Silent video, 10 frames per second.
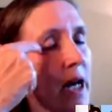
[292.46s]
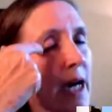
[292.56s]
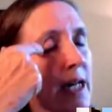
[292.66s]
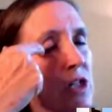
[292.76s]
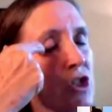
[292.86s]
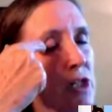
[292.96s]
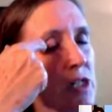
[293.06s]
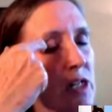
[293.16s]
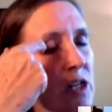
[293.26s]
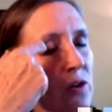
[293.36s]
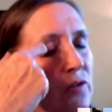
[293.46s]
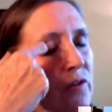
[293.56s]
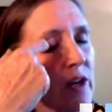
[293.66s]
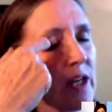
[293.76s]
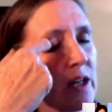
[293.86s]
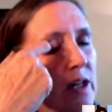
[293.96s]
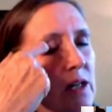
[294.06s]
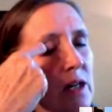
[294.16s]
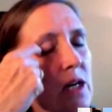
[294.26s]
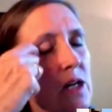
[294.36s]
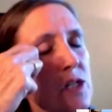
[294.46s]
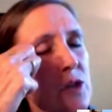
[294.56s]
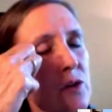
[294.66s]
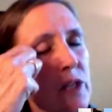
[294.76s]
and adjusting your finger so